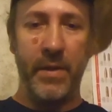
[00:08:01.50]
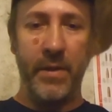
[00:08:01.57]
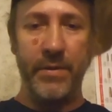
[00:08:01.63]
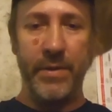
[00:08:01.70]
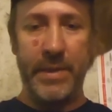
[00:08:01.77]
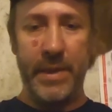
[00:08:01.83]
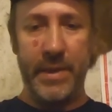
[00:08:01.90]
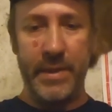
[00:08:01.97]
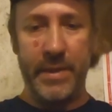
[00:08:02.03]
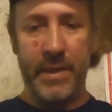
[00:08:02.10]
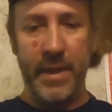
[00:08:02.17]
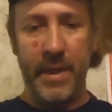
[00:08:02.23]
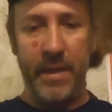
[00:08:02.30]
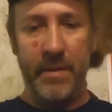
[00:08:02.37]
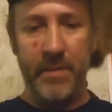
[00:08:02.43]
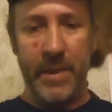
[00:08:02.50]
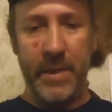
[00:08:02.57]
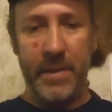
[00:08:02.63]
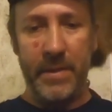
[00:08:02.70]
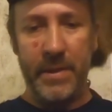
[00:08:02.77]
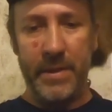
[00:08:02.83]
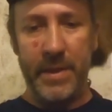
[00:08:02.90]
cartridge in its day, but
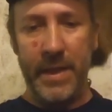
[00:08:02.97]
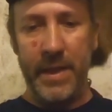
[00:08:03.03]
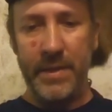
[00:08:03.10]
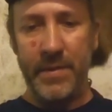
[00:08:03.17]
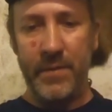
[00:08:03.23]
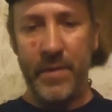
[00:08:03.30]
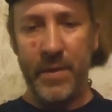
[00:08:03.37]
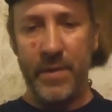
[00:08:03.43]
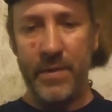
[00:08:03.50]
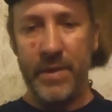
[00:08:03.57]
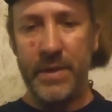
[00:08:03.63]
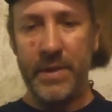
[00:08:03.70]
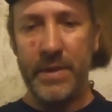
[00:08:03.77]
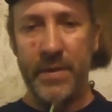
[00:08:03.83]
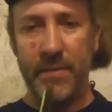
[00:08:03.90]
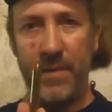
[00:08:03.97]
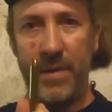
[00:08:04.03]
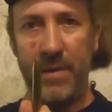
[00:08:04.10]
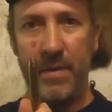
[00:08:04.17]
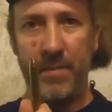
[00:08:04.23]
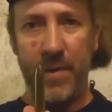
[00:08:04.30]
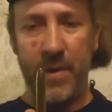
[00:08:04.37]
in today's world, this is a
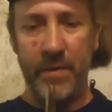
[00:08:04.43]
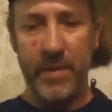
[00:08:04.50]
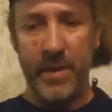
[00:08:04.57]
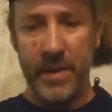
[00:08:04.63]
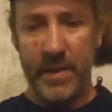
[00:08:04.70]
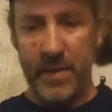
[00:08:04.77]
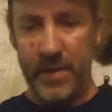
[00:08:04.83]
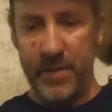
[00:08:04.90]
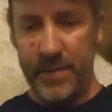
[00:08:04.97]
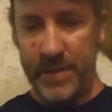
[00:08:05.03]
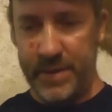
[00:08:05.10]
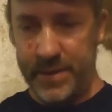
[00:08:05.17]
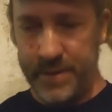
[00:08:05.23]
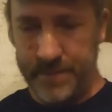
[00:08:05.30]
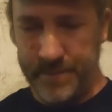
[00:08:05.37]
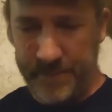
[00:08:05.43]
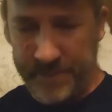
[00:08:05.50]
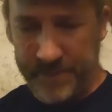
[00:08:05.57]
very potent cartridge.